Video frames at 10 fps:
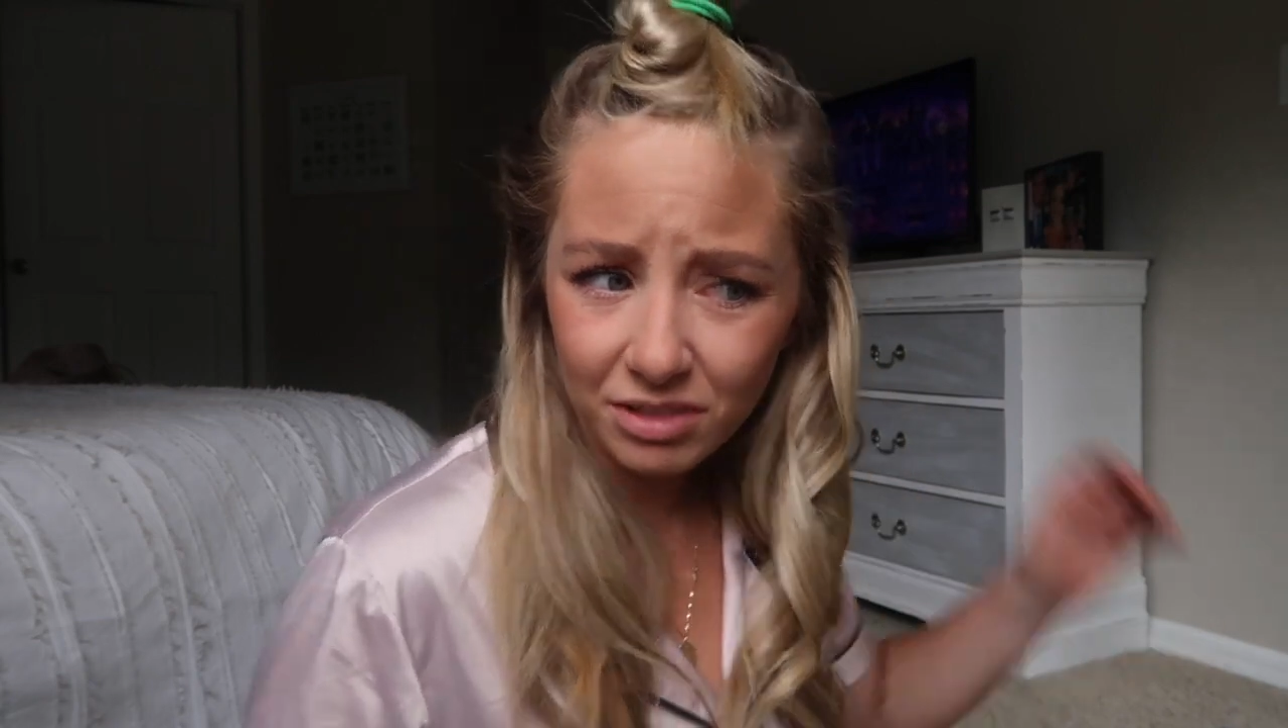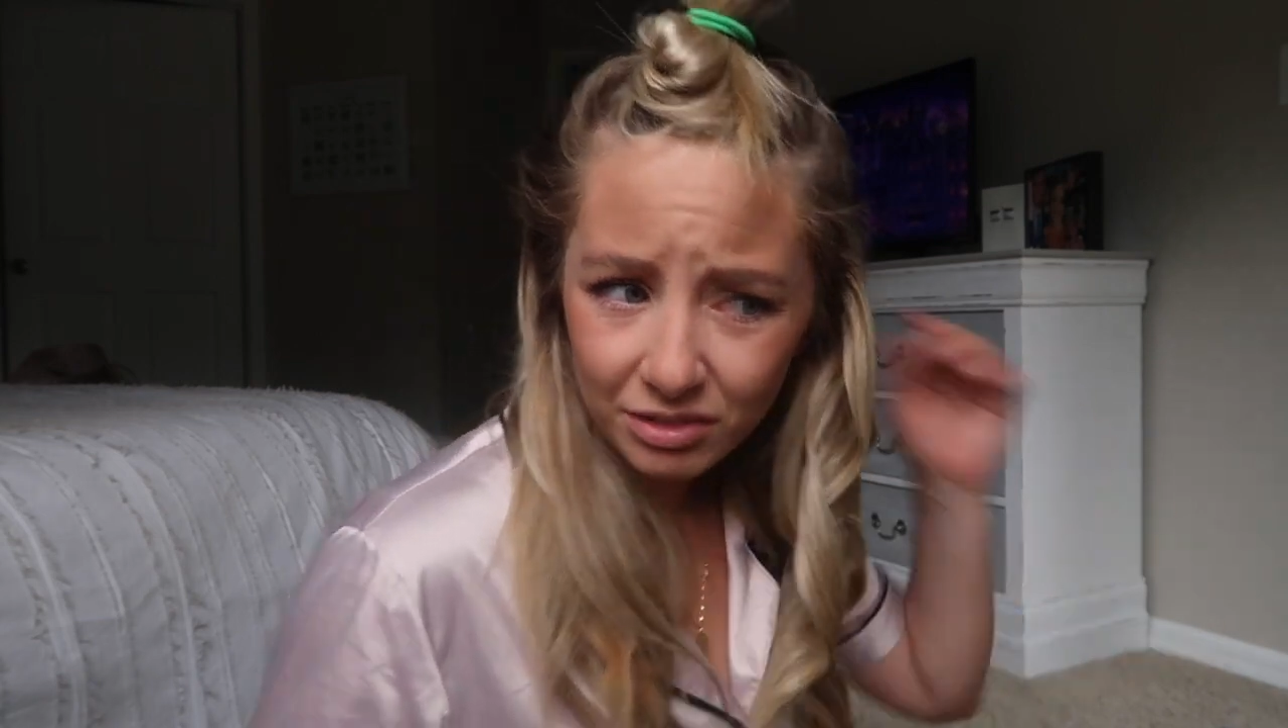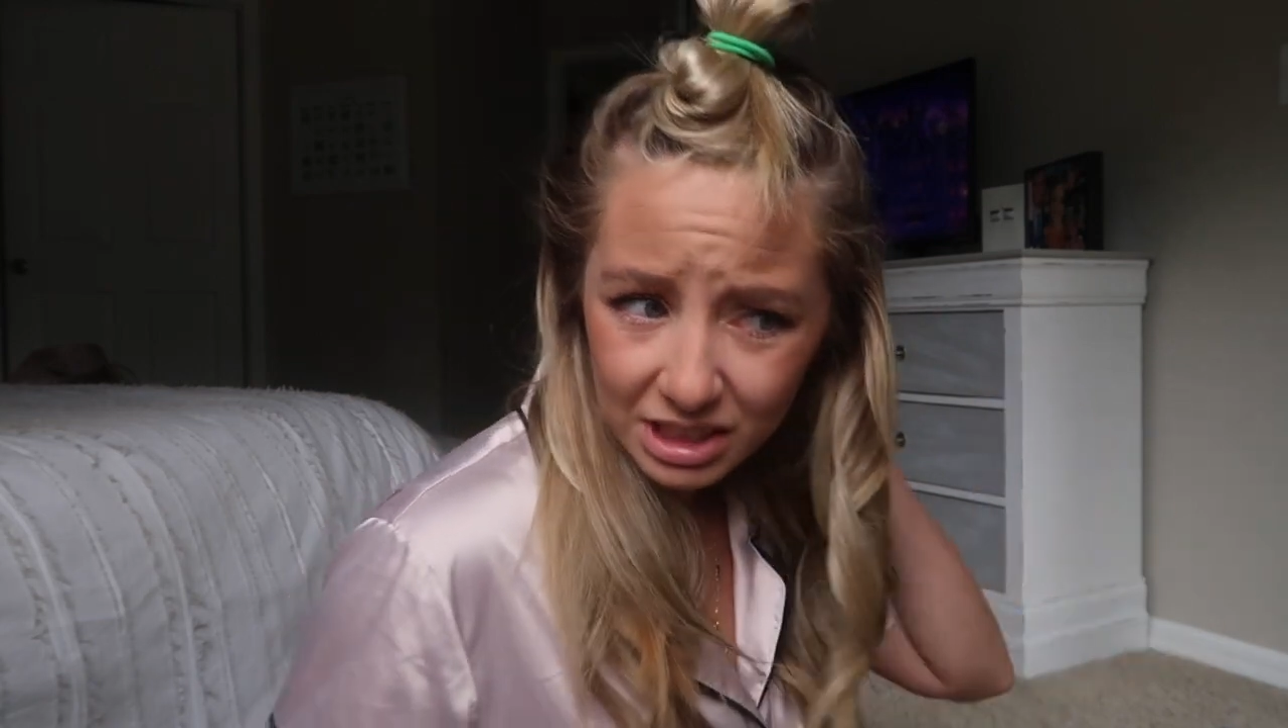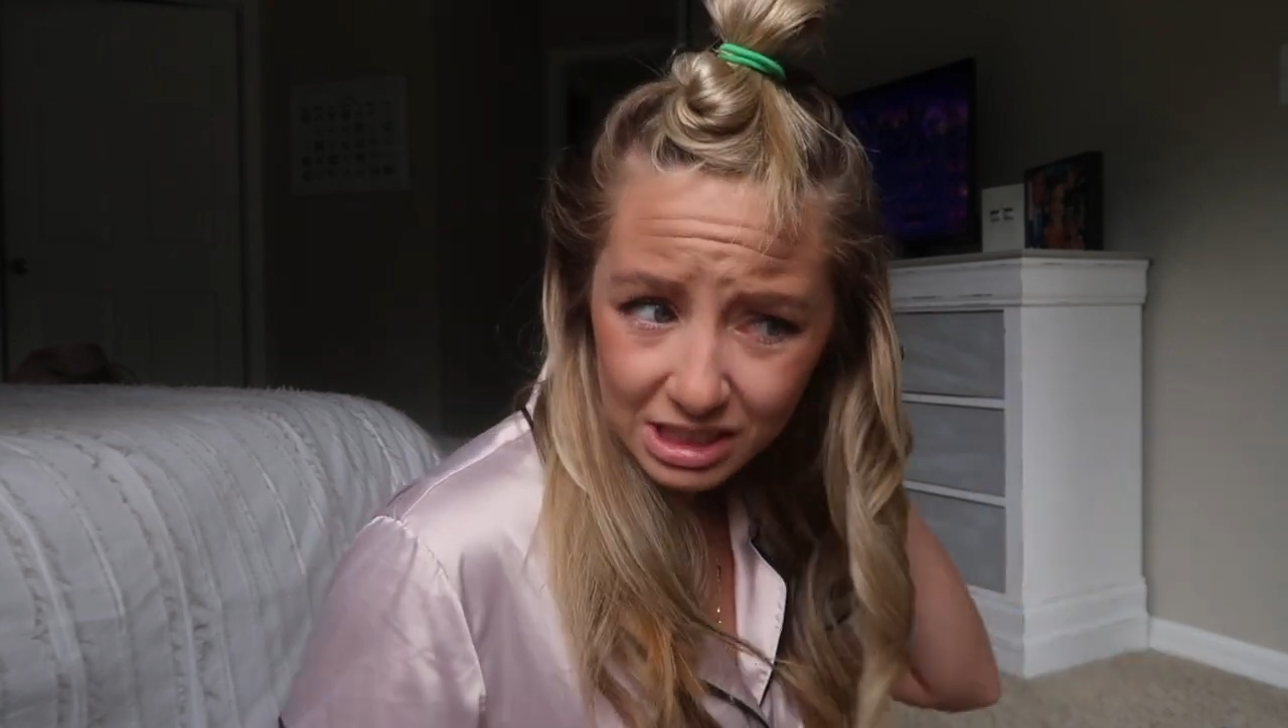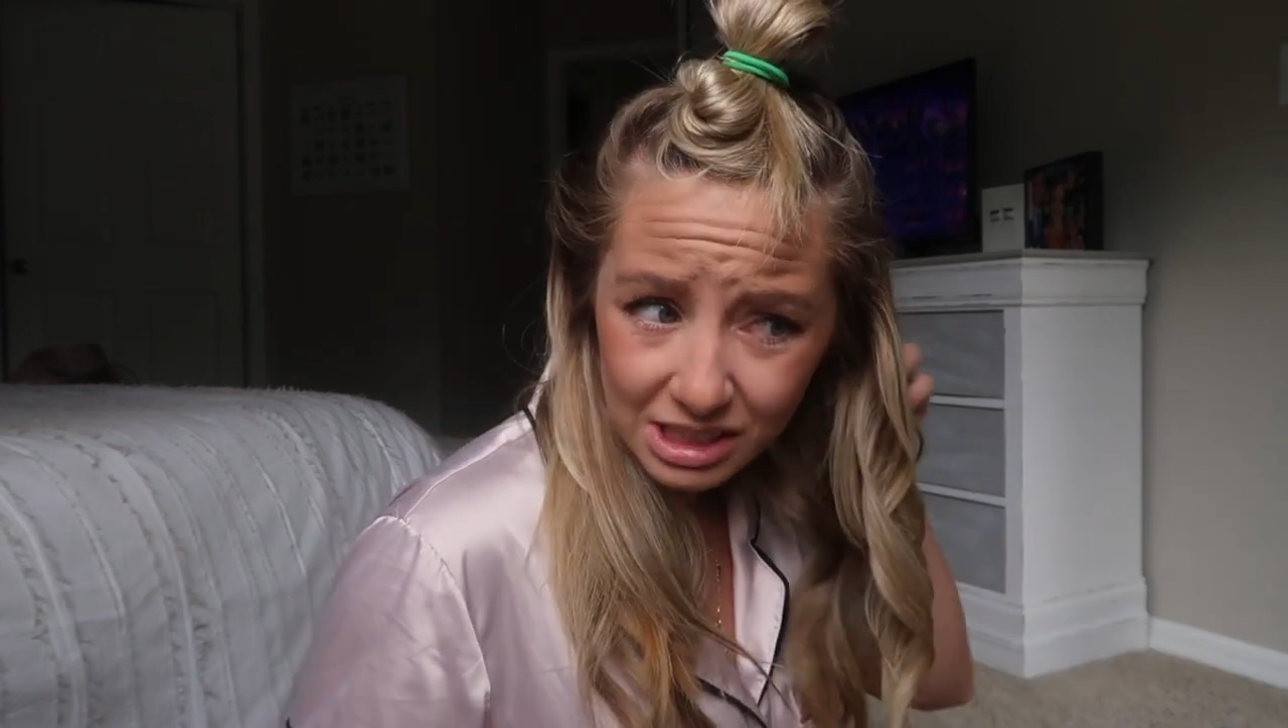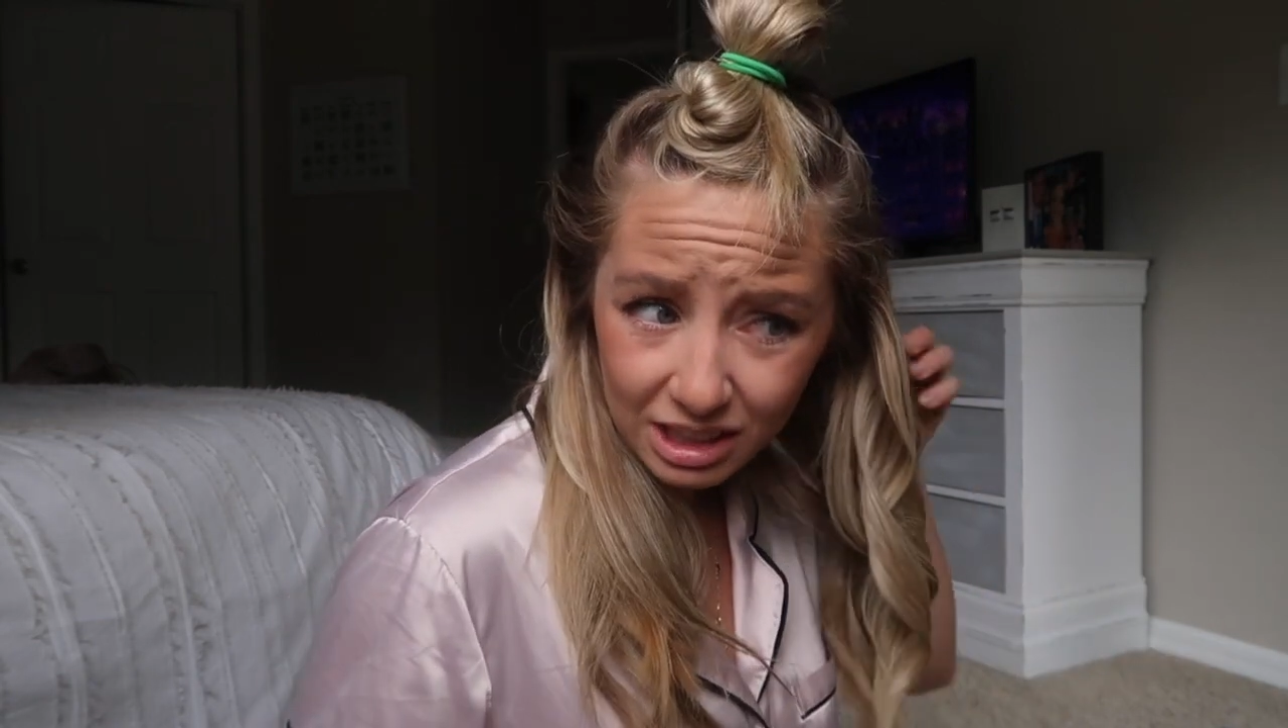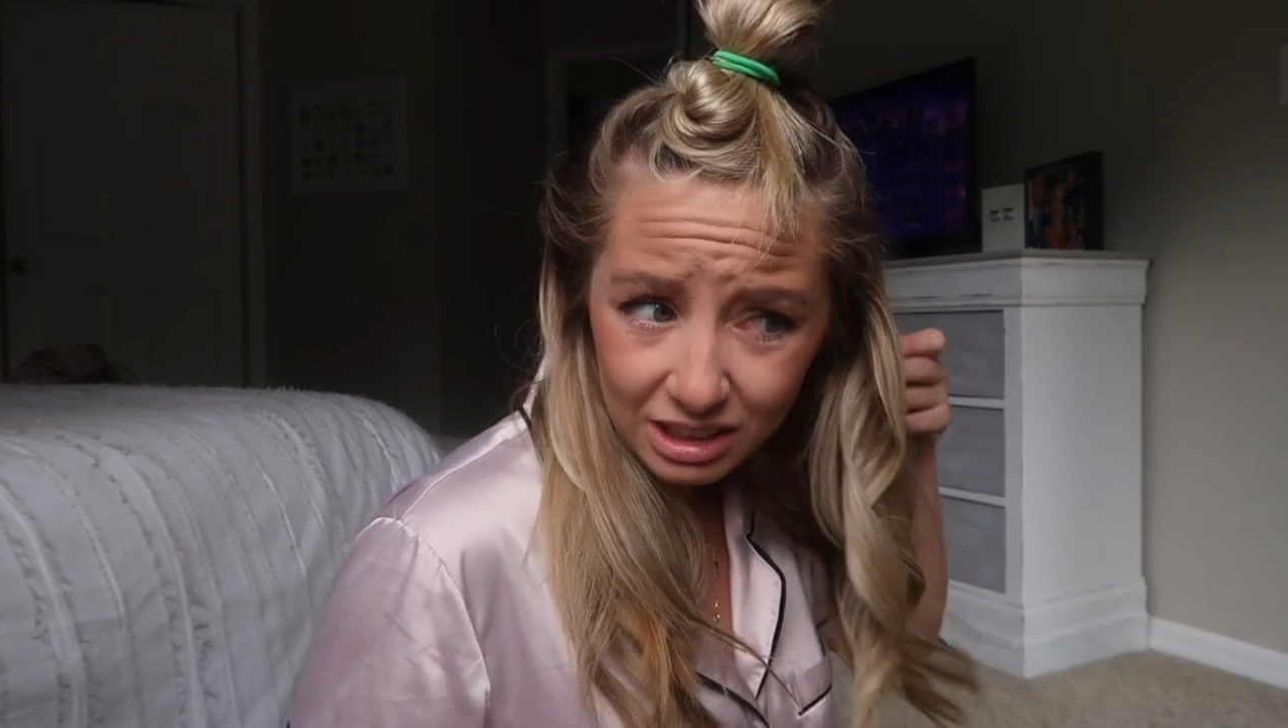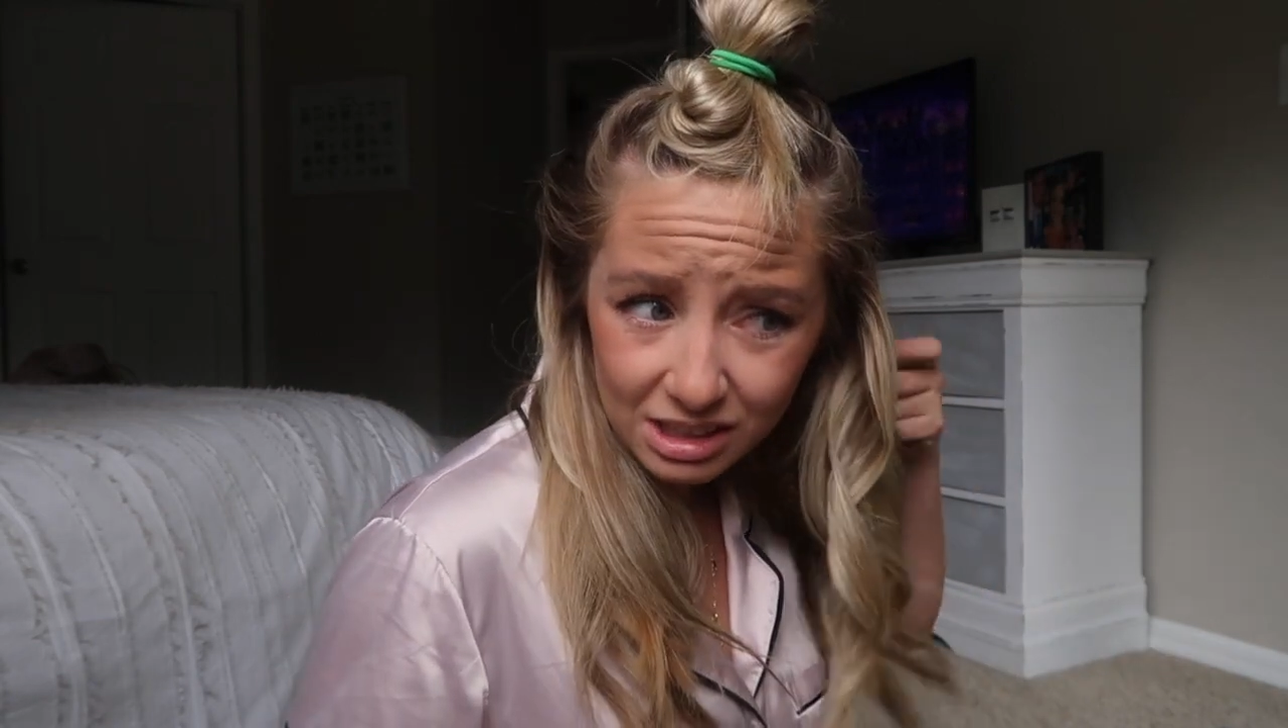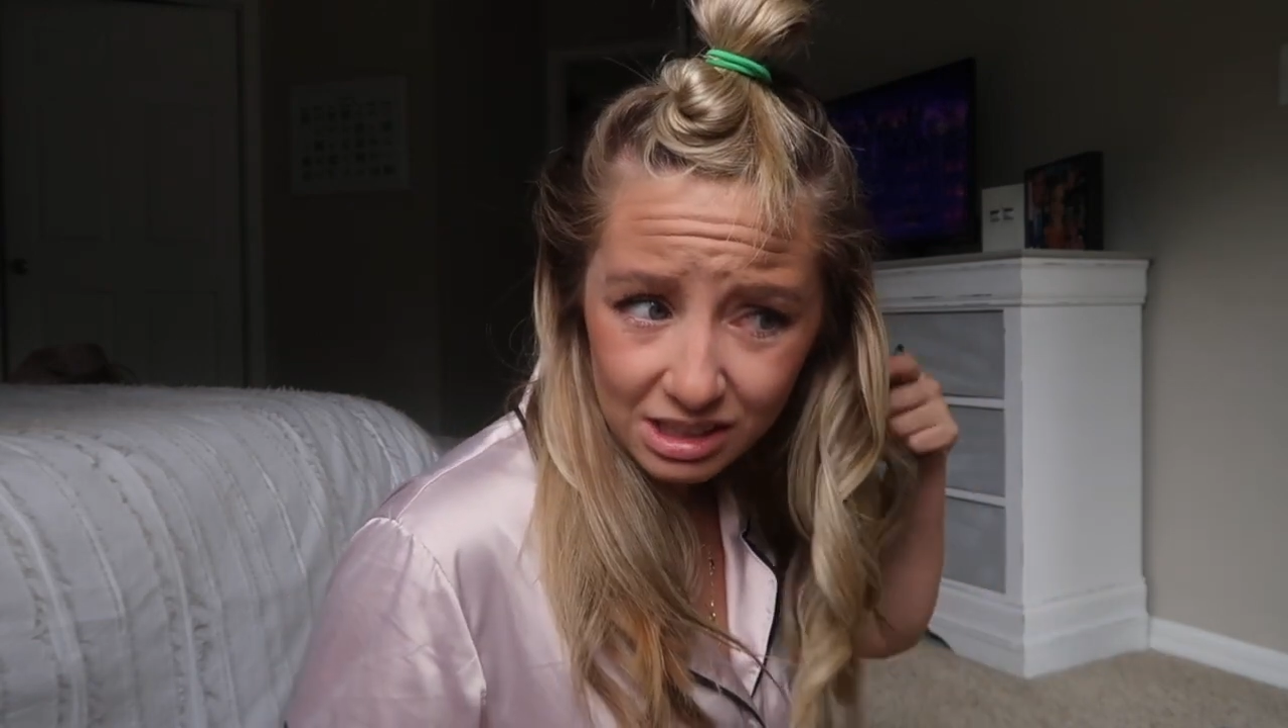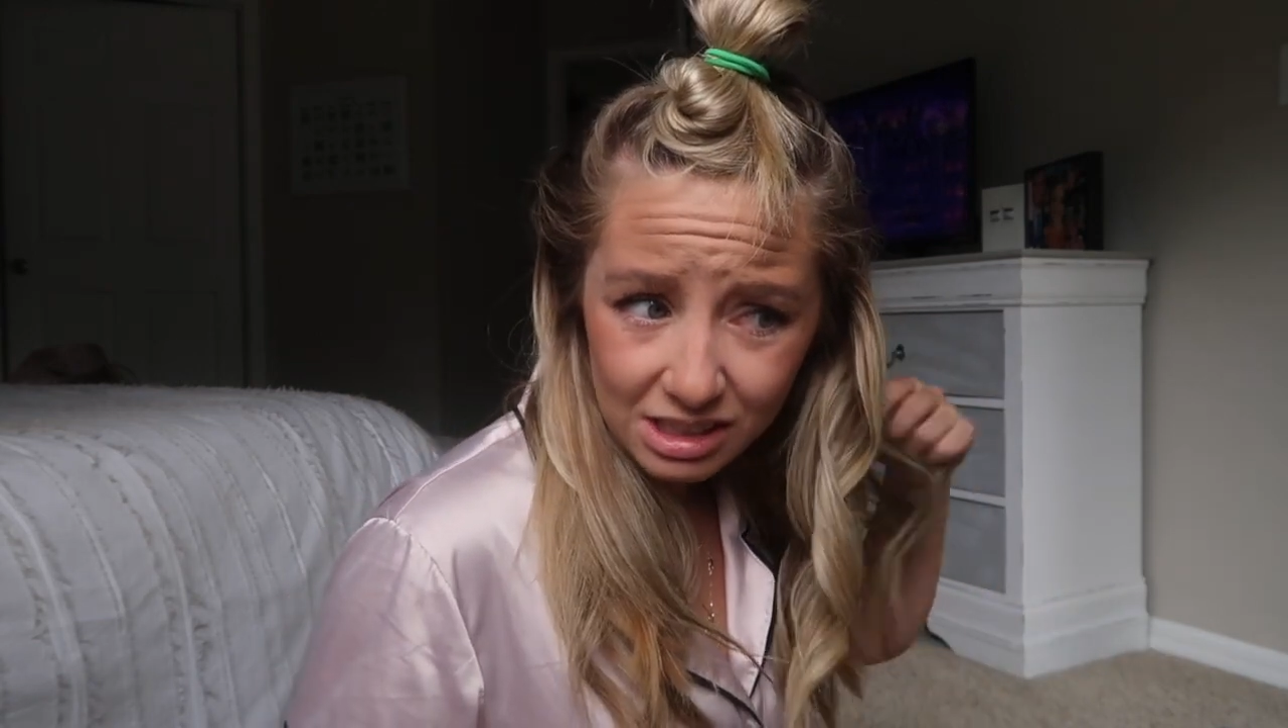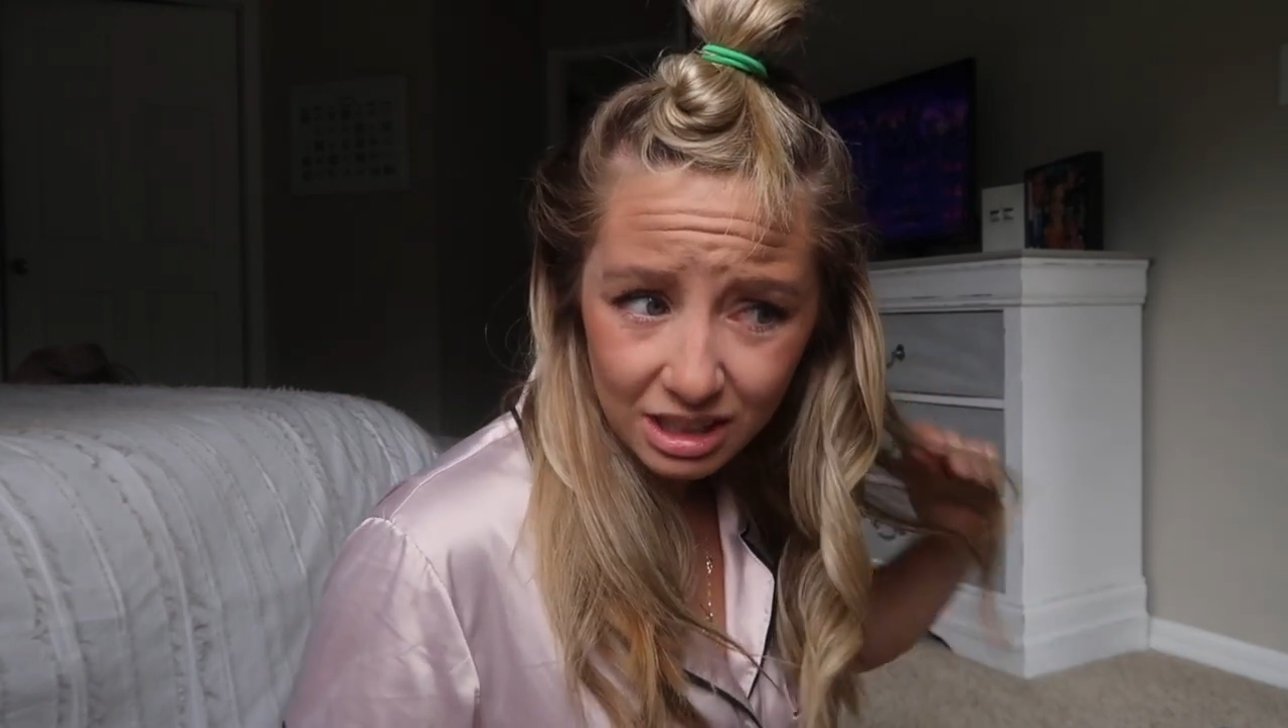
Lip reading: 15 seconds.